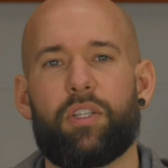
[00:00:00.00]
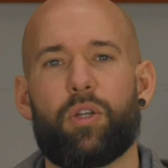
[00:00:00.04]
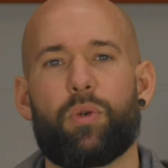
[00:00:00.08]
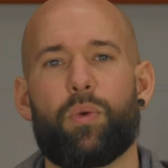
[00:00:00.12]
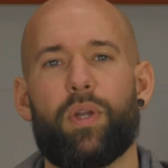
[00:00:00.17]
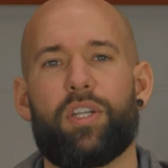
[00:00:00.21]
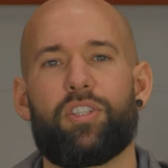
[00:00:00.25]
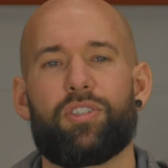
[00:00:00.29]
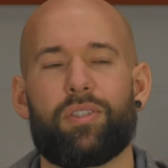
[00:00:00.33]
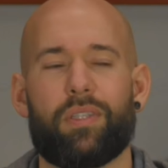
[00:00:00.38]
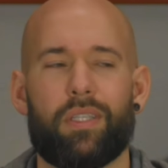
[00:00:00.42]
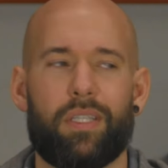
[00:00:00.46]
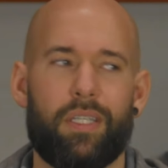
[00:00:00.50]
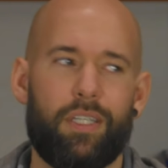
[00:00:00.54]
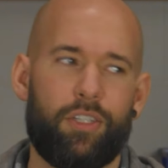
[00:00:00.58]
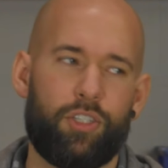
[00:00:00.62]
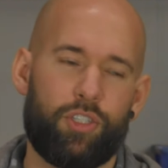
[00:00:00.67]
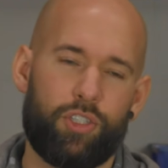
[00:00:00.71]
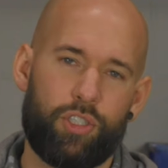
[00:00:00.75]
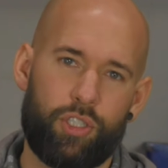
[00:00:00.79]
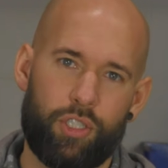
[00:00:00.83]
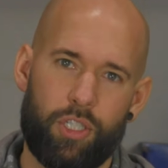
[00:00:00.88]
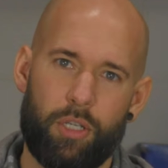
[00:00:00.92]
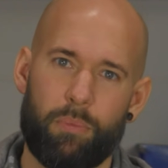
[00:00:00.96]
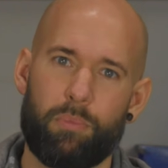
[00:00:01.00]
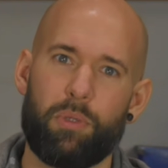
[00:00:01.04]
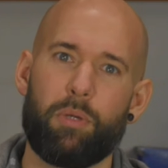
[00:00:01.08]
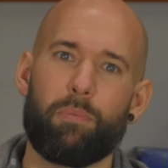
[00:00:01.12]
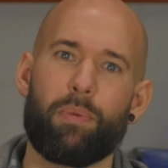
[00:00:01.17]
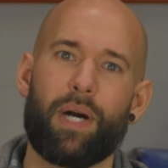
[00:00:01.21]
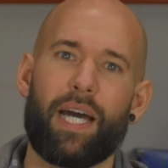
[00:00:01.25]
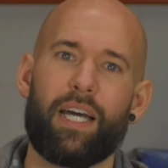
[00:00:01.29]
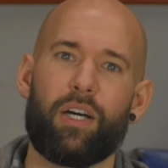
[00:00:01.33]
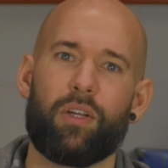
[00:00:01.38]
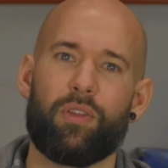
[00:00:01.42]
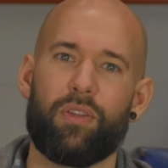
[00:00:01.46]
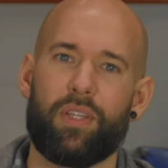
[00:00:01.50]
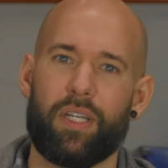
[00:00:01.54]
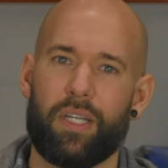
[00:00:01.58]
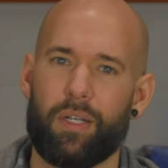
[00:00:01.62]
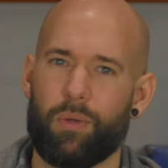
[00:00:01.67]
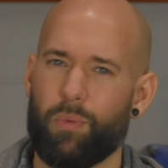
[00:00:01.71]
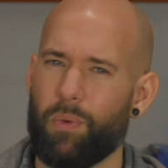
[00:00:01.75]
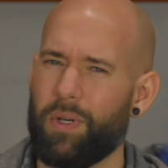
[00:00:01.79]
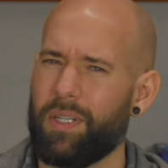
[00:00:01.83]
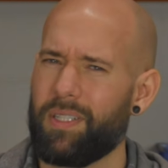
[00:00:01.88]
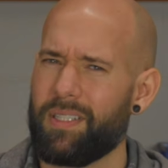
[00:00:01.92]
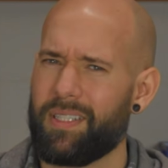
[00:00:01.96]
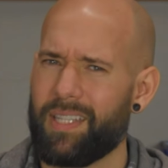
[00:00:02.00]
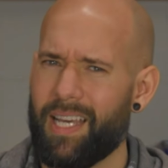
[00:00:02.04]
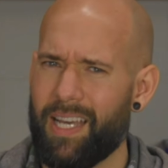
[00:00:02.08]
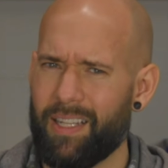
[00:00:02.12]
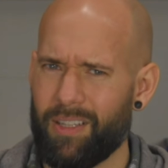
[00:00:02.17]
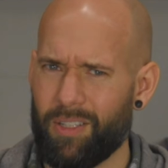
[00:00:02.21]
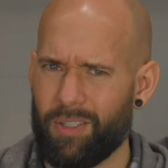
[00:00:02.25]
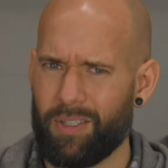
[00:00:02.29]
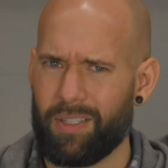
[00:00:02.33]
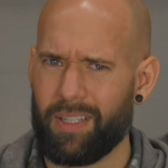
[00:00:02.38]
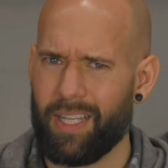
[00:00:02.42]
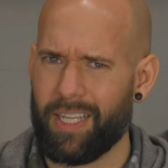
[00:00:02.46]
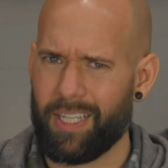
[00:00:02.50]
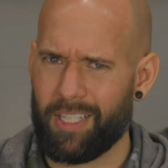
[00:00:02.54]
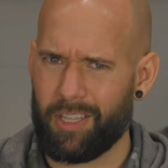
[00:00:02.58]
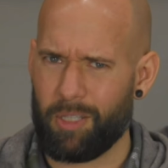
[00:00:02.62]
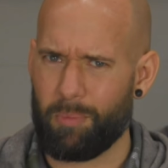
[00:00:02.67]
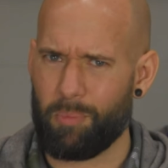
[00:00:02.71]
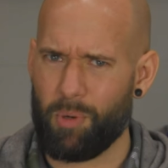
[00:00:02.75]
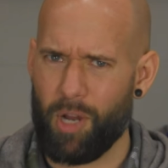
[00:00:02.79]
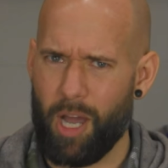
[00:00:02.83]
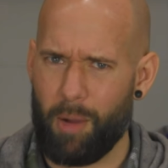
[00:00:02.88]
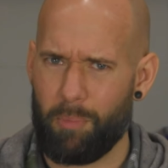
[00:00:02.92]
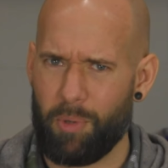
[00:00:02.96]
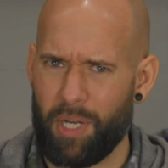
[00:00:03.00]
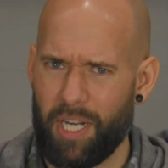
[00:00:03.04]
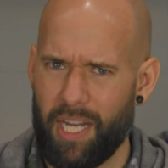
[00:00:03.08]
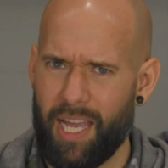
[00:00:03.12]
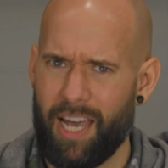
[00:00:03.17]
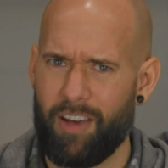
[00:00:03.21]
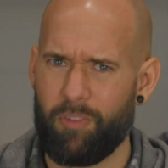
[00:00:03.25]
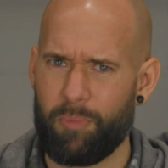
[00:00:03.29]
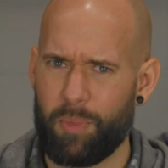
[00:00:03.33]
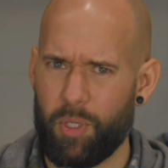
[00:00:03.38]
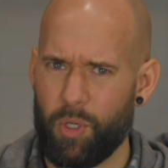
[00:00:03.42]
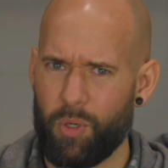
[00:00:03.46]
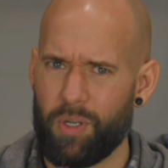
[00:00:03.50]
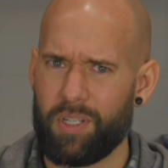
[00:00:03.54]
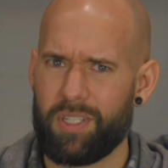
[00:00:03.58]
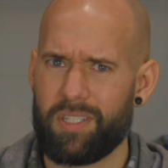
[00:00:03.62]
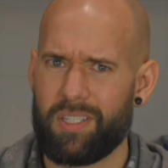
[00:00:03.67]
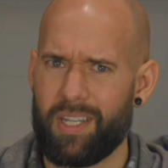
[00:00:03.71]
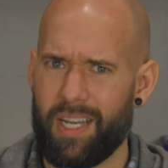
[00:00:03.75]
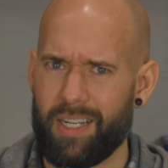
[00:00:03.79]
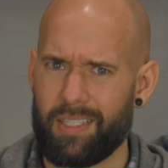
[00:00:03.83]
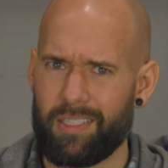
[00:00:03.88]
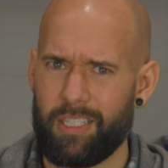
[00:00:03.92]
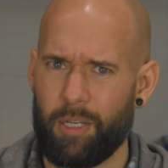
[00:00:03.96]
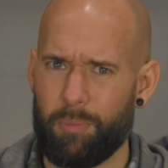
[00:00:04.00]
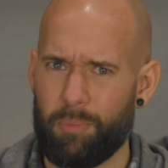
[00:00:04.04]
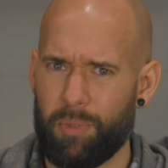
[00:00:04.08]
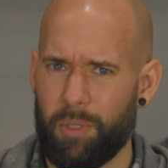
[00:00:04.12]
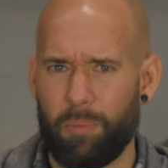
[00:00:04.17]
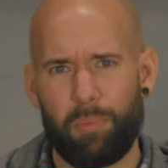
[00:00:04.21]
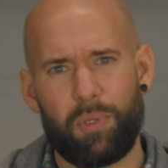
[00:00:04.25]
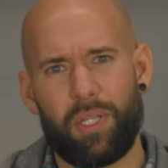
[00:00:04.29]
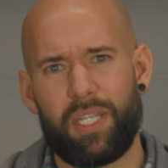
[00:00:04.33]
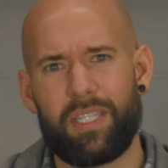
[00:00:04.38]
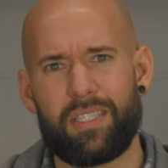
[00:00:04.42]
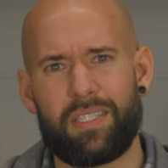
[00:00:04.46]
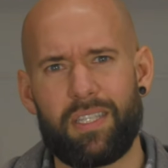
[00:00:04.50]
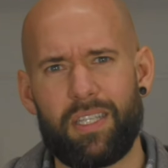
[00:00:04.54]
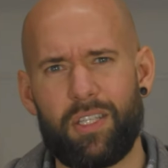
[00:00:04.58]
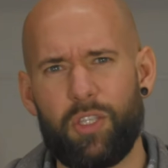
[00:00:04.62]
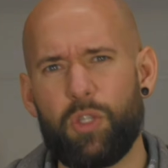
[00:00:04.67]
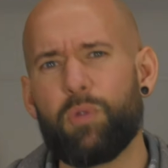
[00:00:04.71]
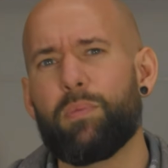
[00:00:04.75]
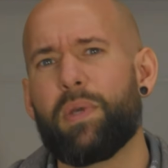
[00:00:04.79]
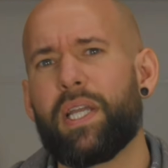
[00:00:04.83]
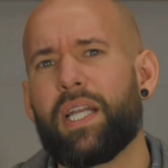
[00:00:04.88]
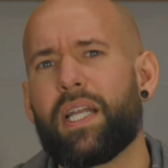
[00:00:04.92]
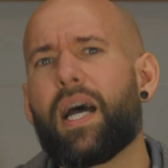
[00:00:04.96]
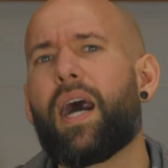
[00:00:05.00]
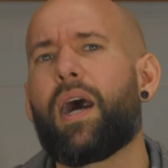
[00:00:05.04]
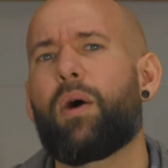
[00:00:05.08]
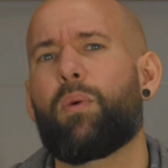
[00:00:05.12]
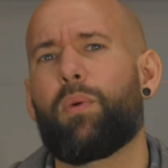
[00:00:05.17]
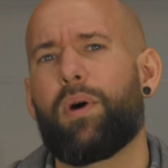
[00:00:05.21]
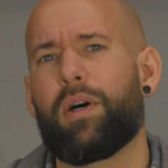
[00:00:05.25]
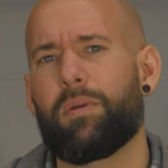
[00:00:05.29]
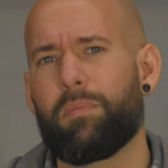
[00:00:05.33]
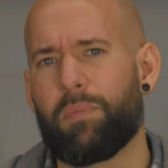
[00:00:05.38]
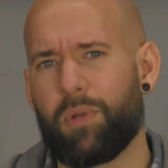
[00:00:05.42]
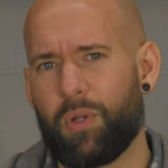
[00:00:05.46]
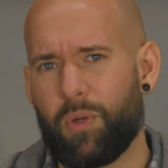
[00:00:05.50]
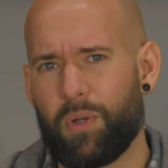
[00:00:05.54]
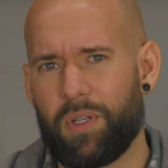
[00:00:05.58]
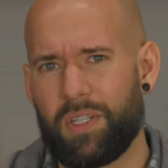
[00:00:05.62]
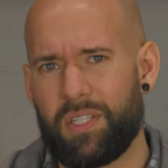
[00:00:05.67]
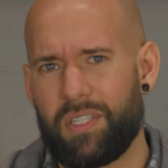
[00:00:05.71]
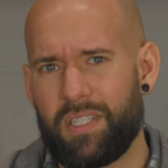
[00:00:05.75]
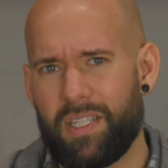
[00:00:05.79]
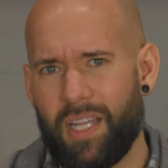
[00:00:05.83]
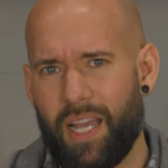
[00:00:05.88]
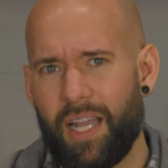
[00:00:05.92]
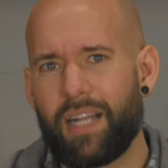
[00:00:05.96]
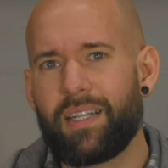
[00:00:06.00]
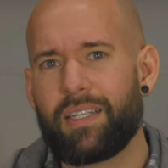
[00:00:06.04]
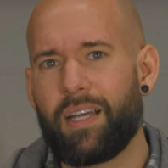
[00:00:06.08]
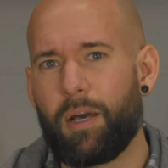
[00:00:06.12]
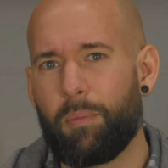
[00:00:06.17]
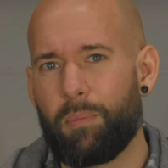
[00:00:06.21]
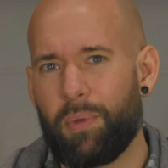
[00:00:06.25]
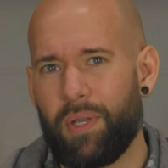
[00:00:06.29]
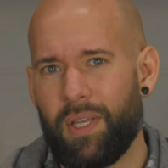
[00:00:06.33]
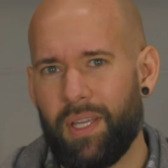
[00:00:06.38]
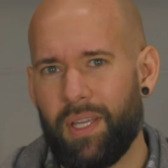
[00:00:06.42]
it originally? Should it be piled there? What does that look like in the property to have manure stacked up in a place that you may not want manure stacked up